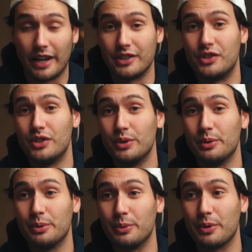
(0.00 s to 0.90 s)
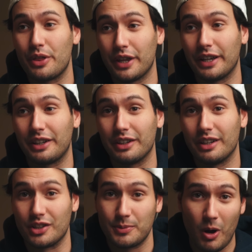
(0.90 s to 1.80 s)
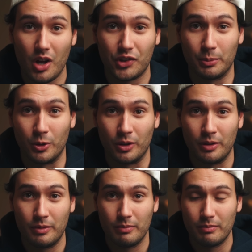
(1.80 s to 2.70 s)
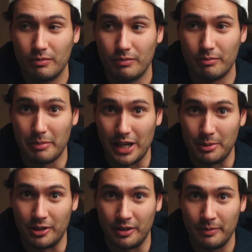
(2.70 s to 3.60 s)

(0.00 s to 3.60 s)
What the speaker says: I do think it's possible. Maybe.